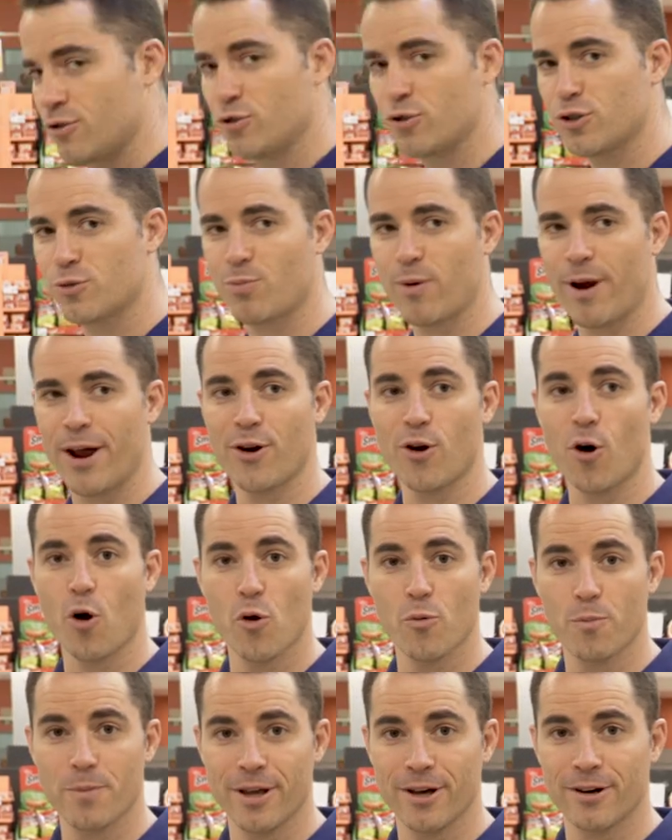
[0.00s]
Husbrando
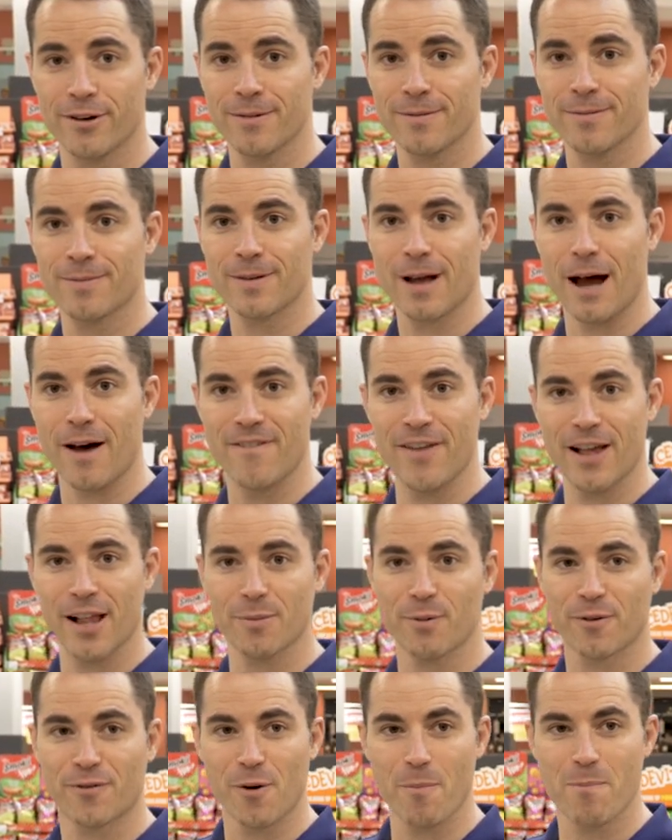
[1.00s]
oatmeal,
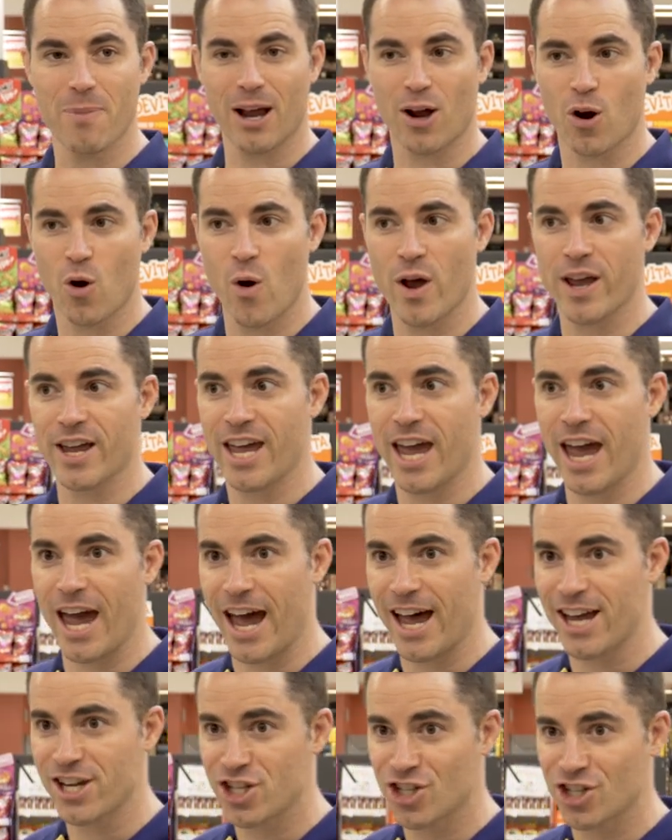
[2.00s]
available for Bitcoin
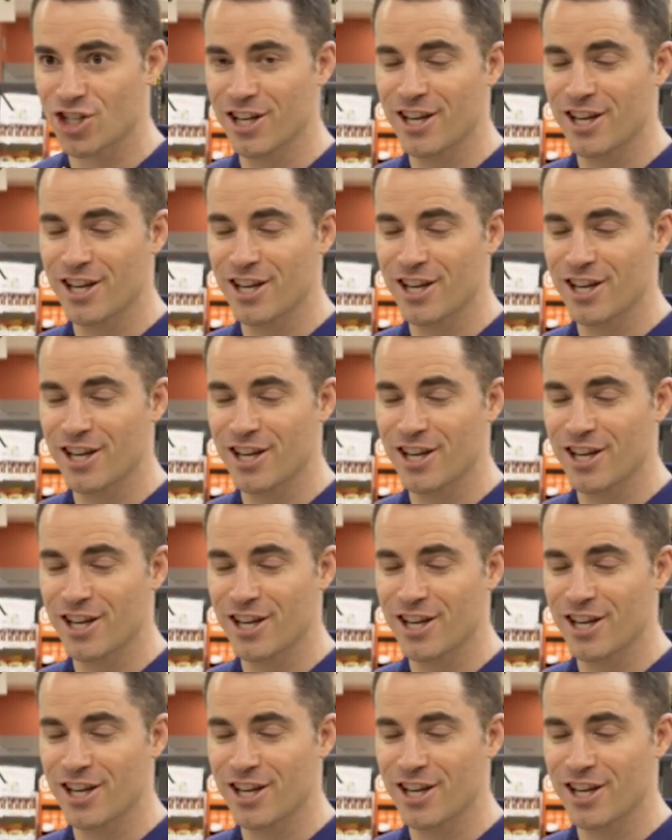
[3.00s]
Cash.